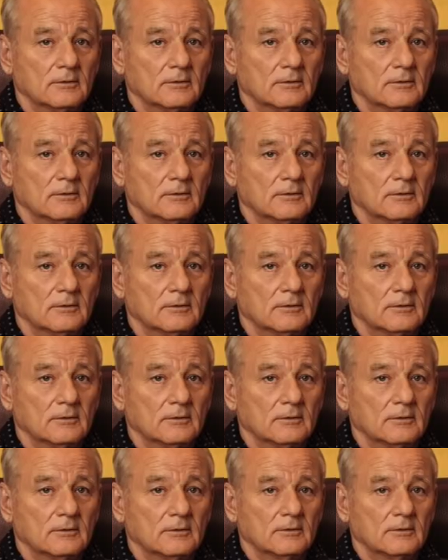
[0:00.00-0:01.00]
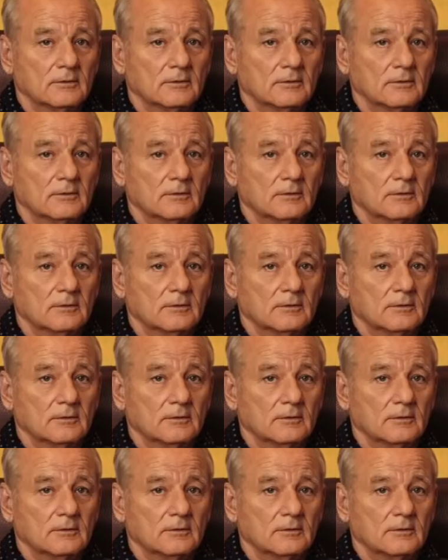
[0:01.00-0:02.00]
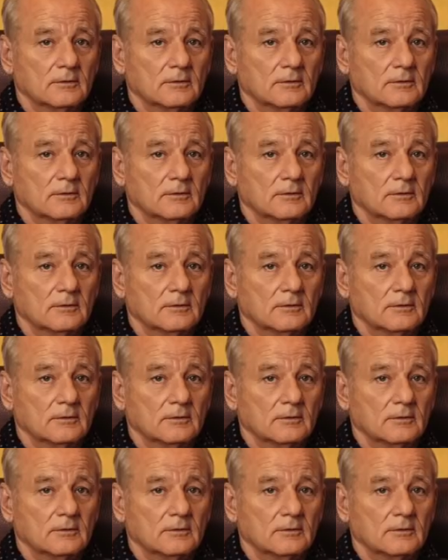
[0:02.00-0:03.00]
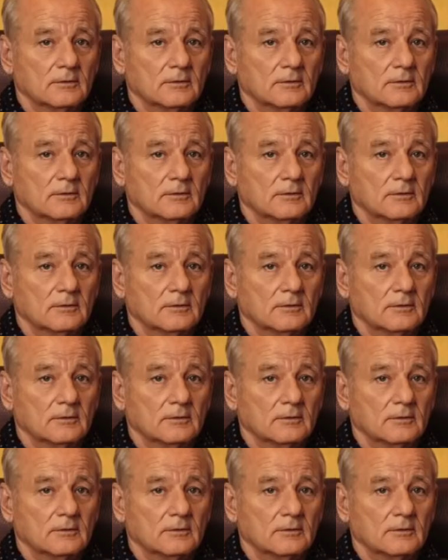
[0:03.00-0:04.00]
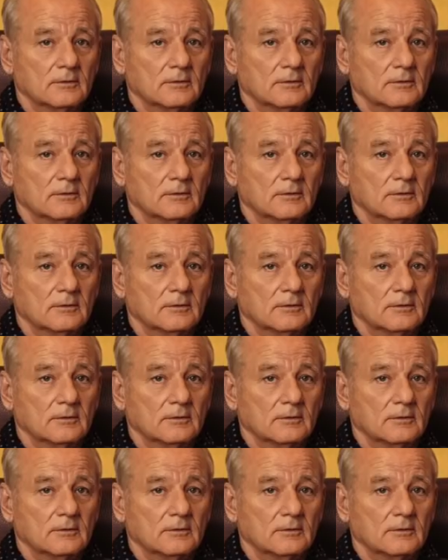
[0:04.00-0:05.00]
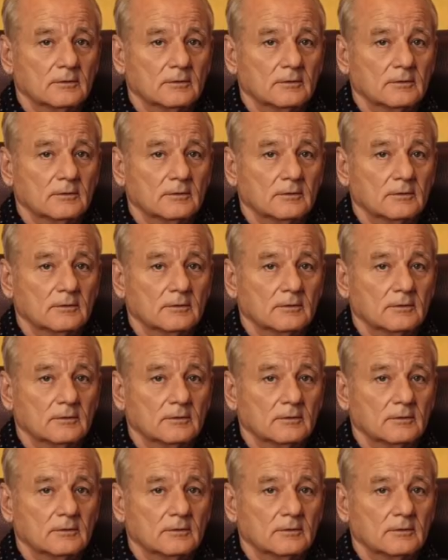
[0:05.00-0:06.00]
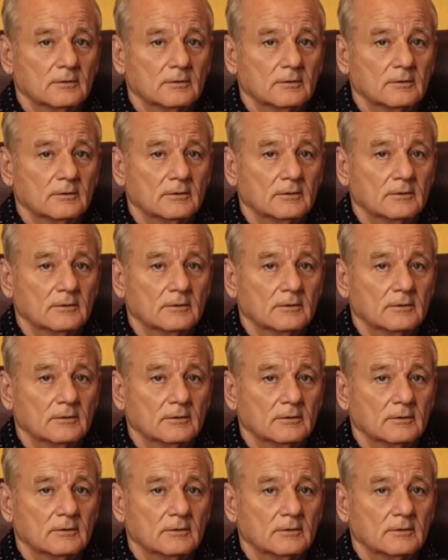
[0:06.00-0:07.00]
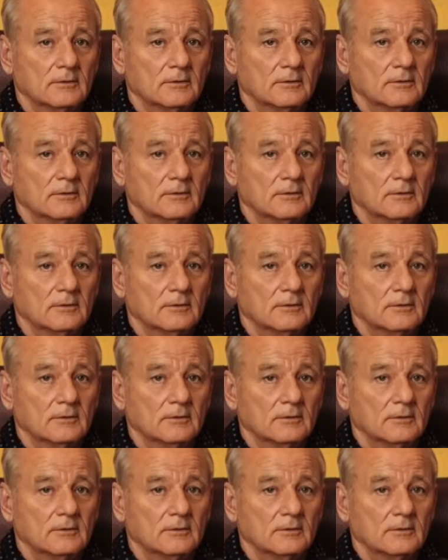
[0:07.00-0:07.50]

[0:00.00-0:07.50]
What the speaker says: (silent)